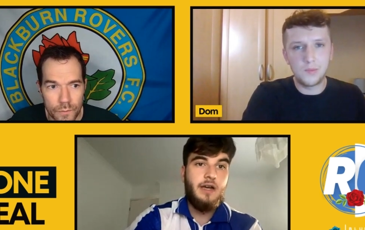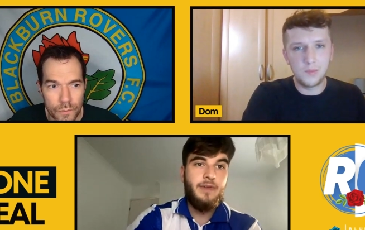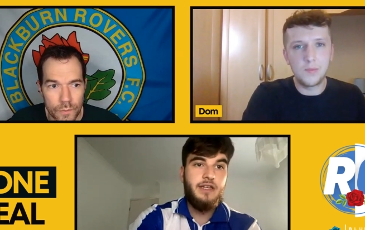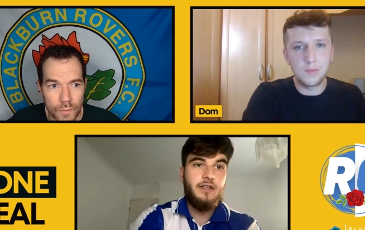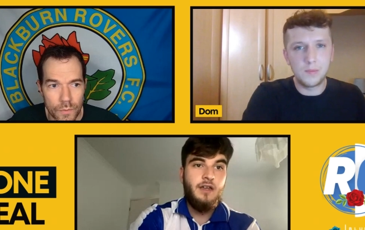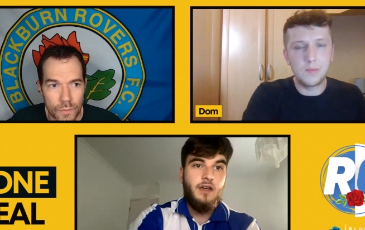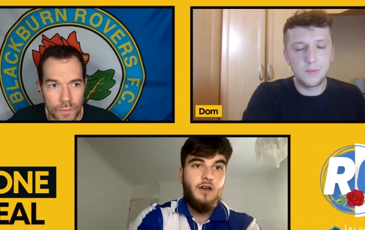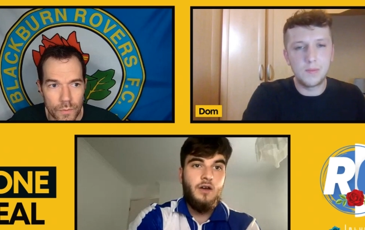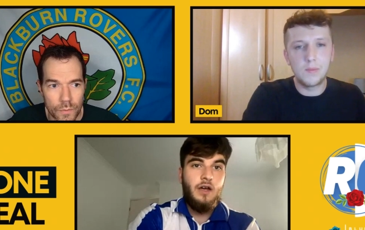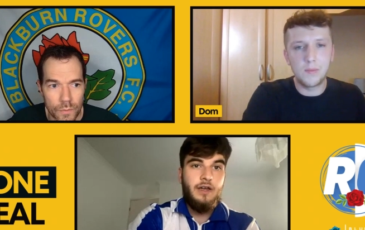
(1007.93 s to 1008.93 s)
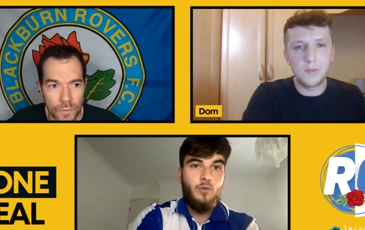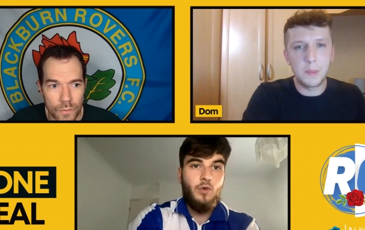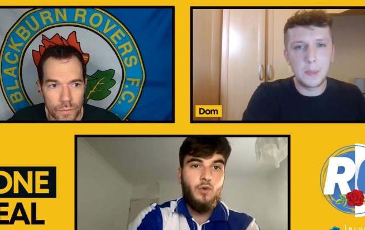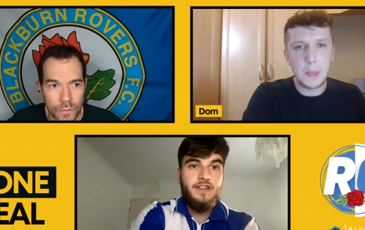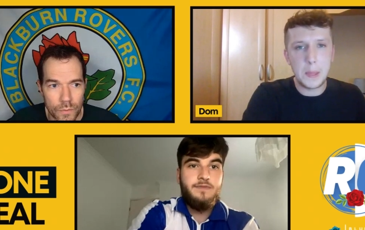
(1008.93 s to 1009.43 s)
Speaker 1: I mean,
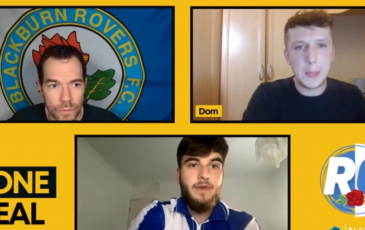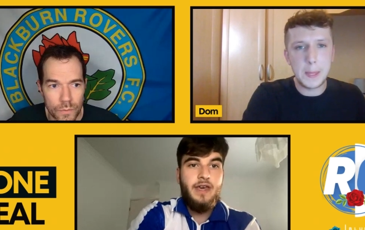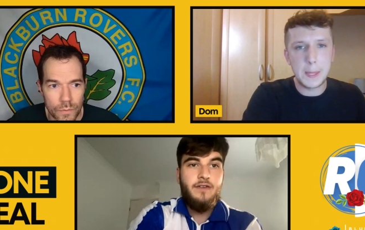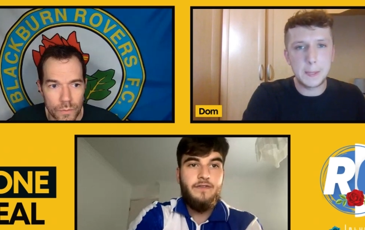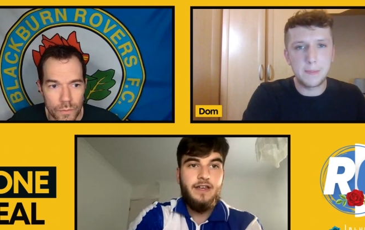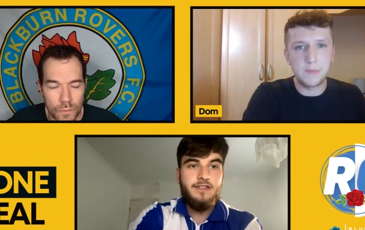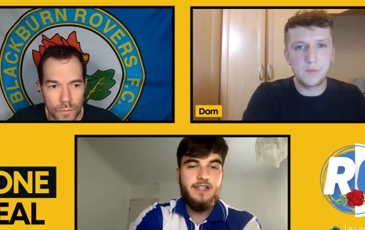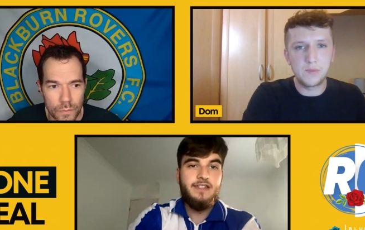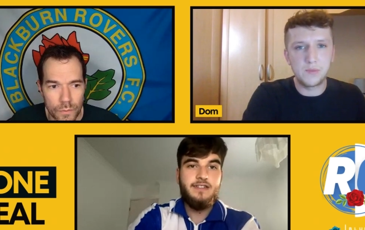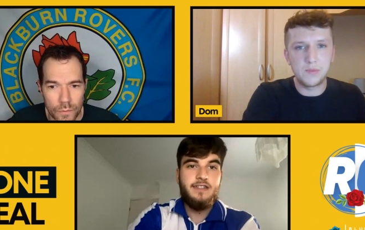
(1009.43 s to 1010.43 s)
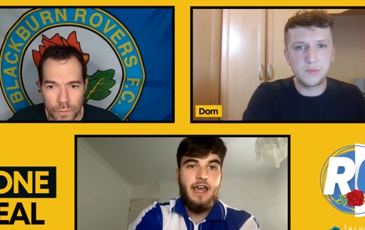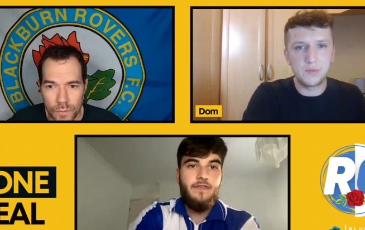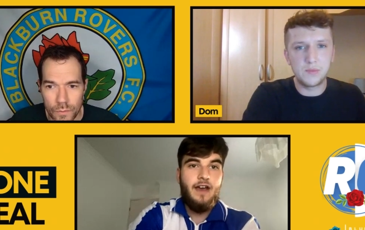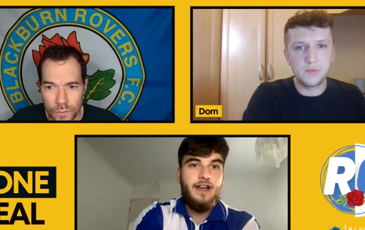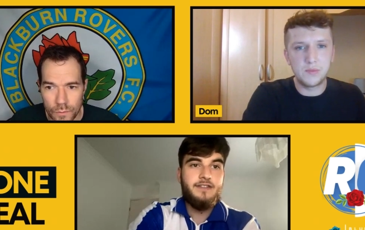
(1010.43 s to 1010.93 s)
one of his main things is
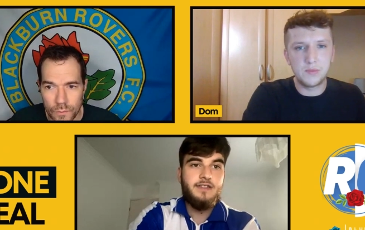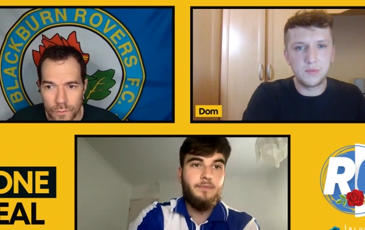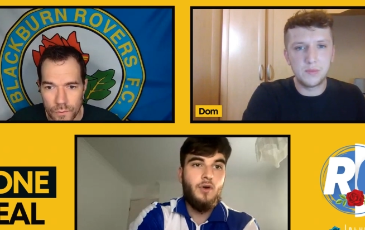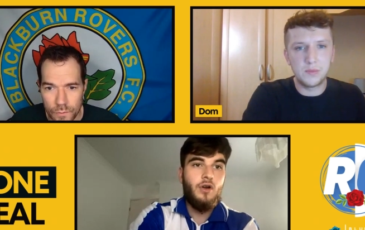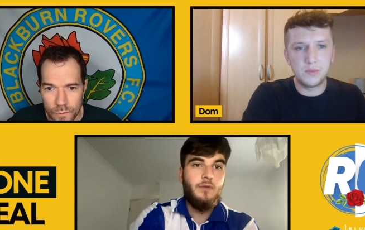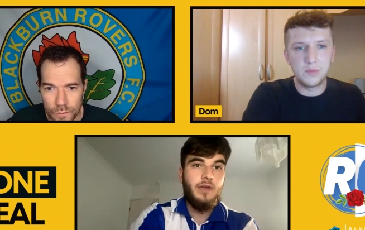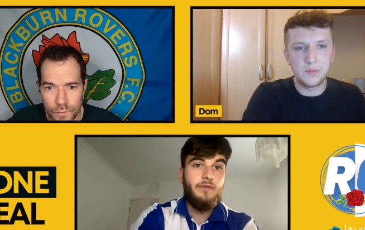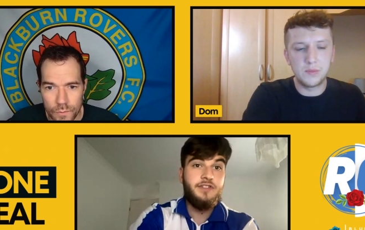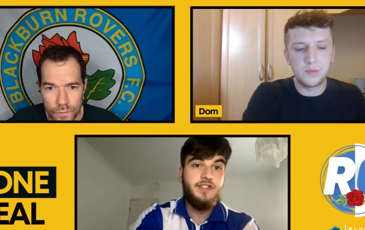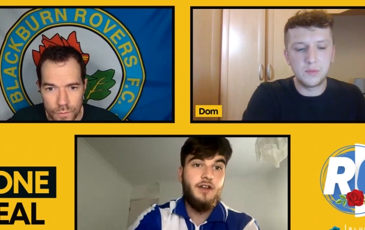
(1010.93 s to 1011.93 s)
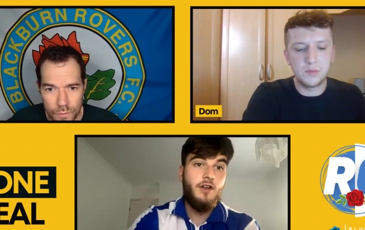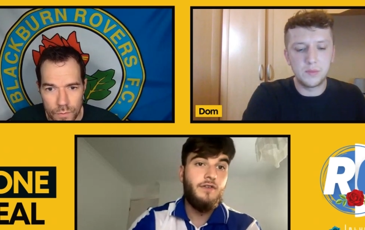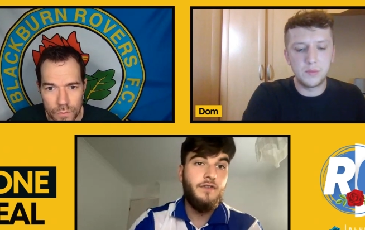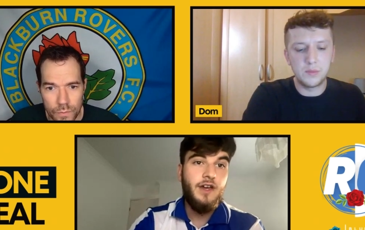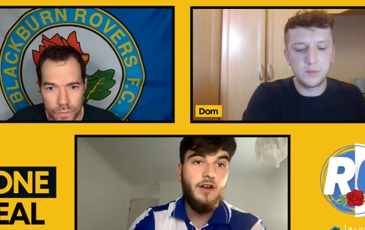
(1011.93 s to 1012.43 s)
getting that head to the ball, and we haven't seen
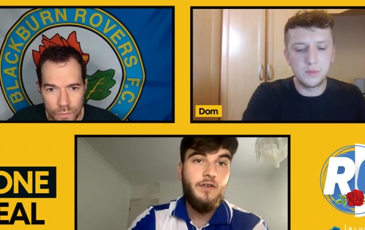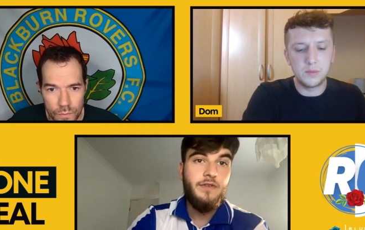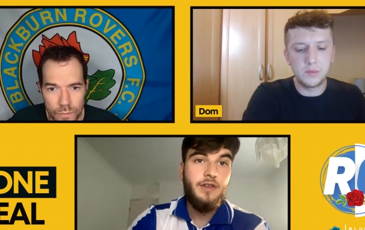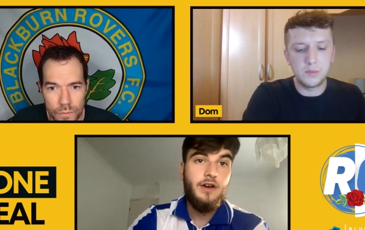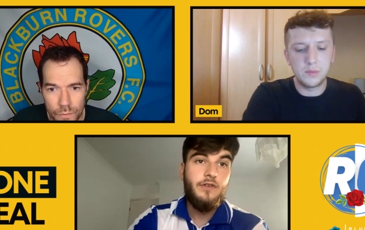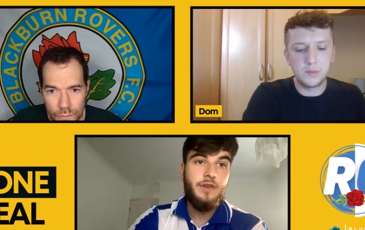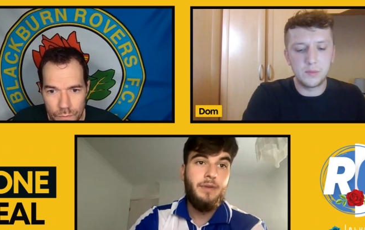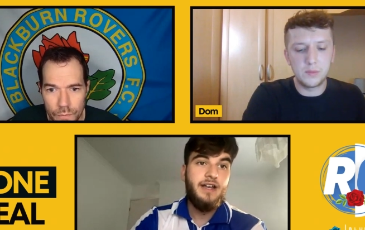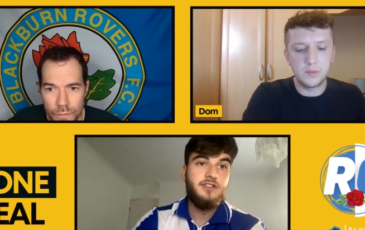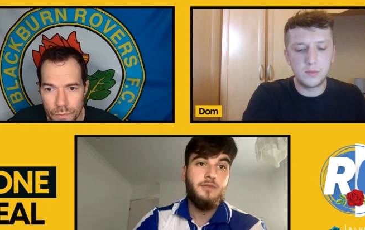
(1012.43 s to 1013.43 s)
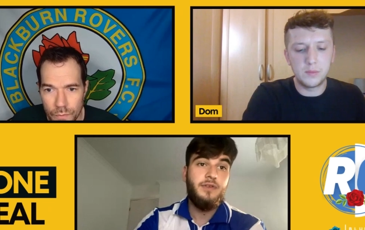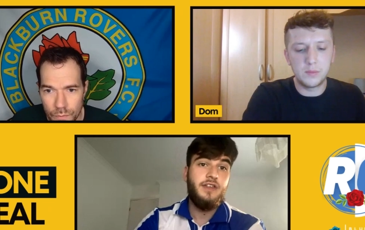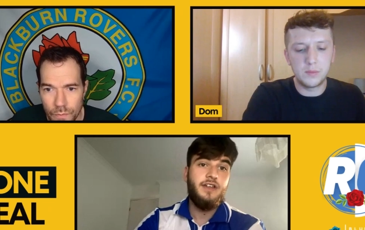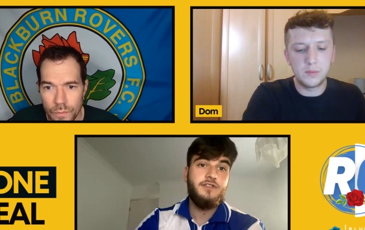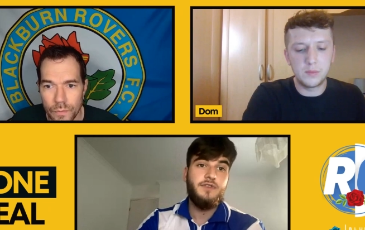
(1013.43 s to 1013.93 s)
enough of it over the over the past couple of
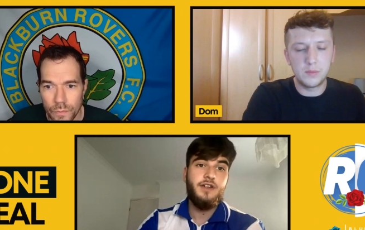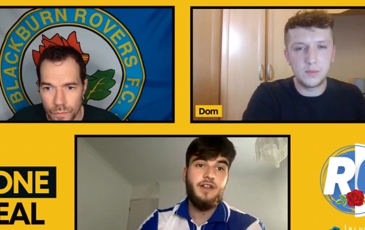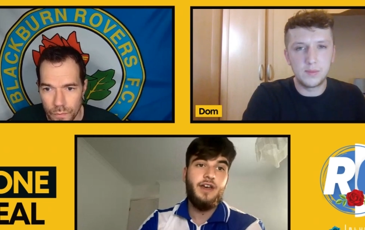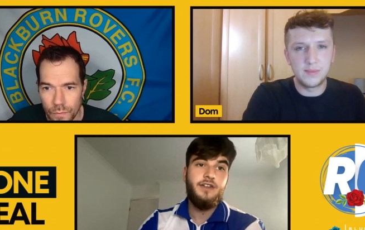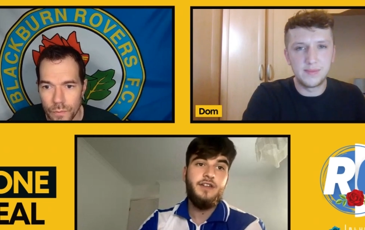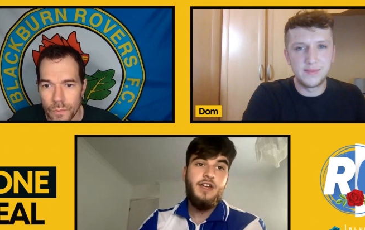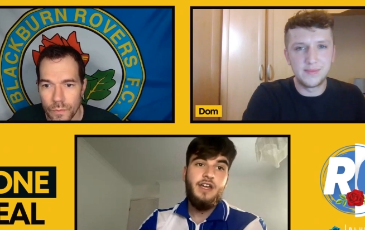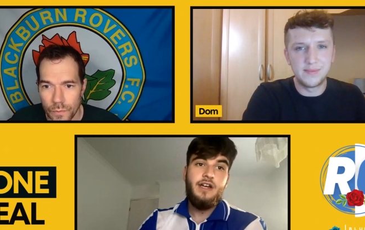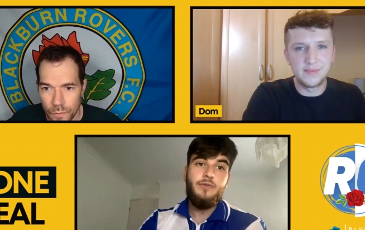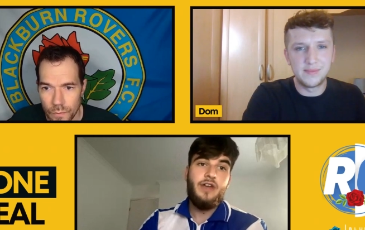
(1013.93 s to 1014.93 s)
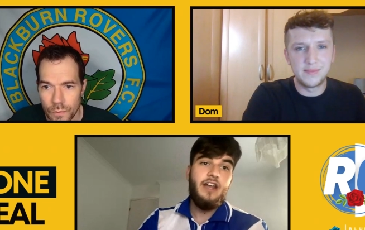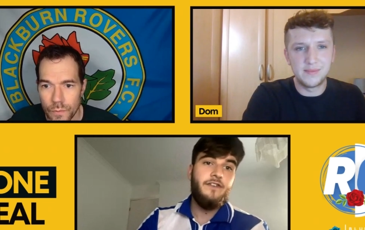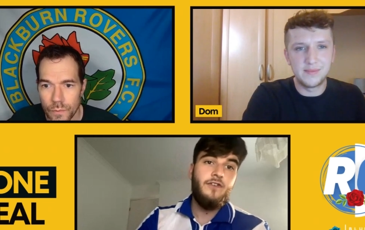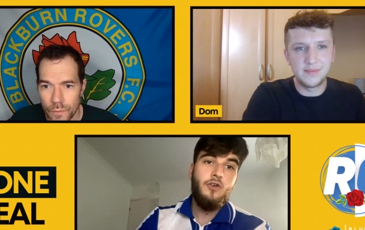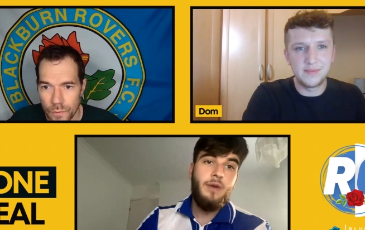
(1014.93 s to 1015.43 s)
years really. And if we're getting a
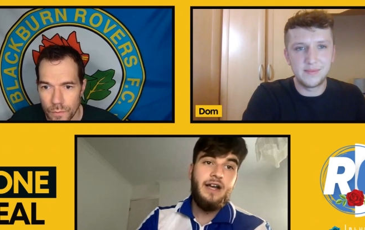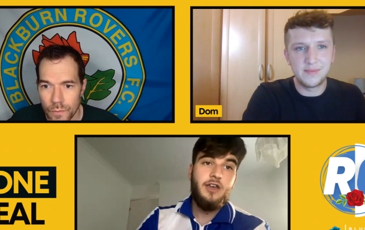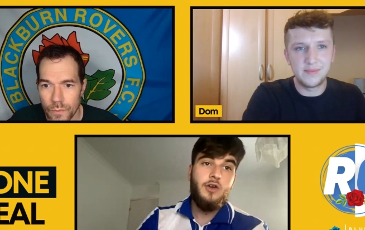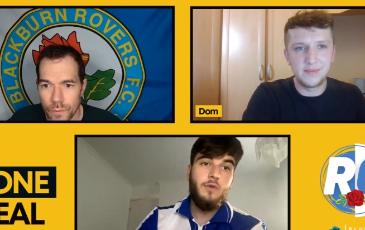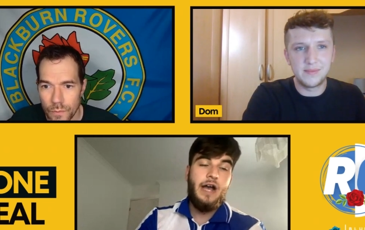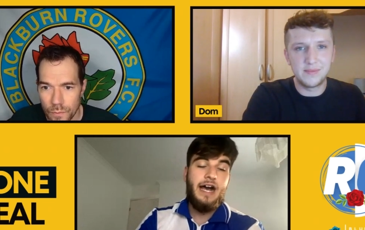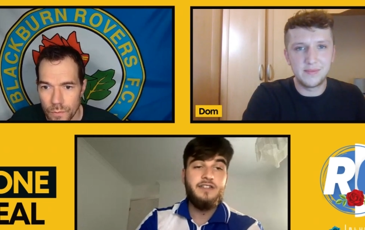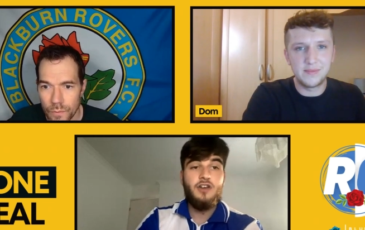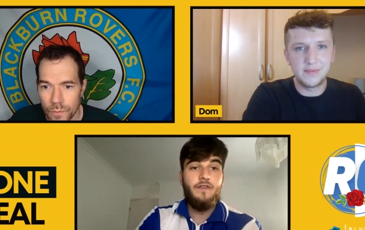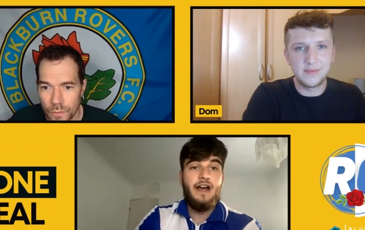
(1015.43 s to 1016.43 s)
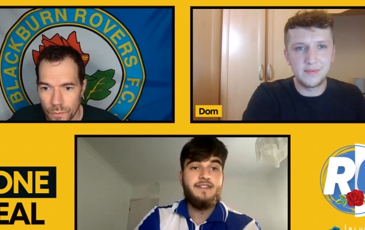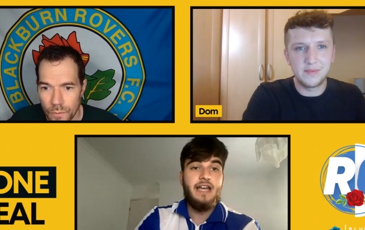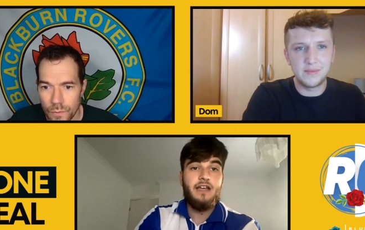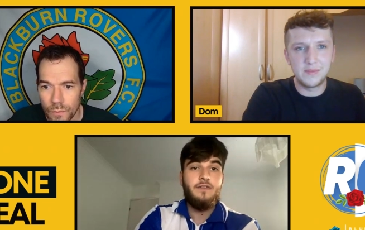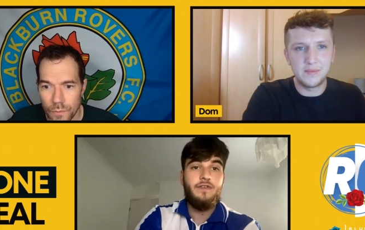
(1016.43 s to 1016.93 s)
fullback who has got that
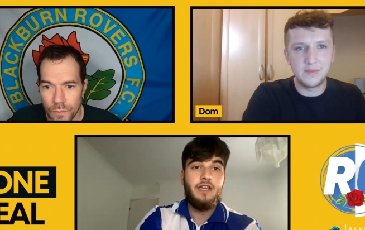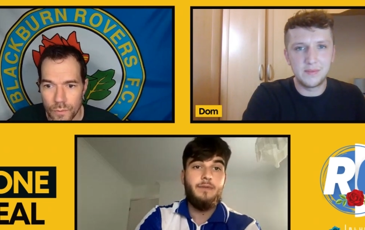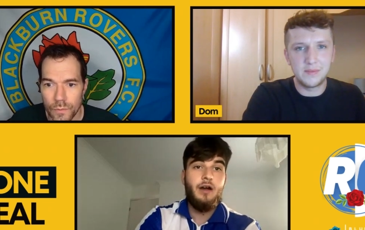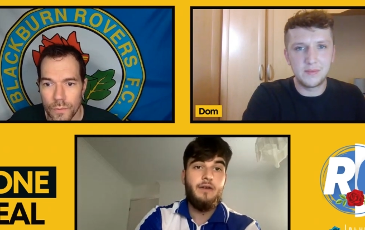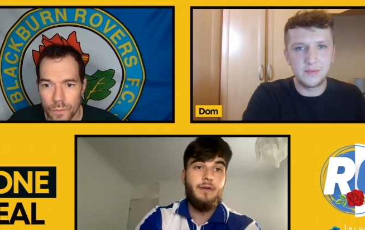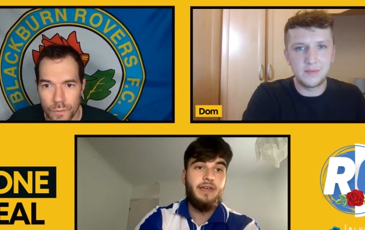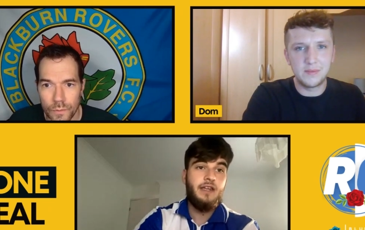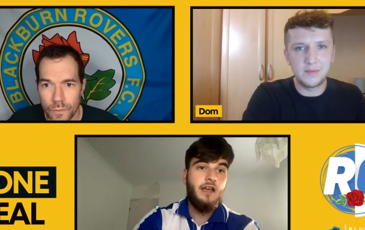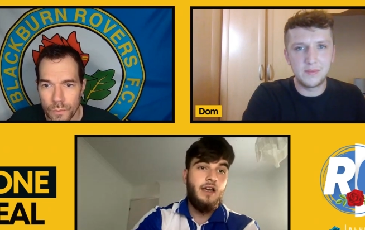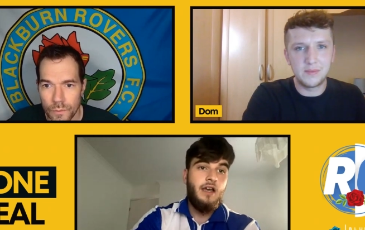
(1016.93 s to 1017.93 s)
attacking thing about him, I mean,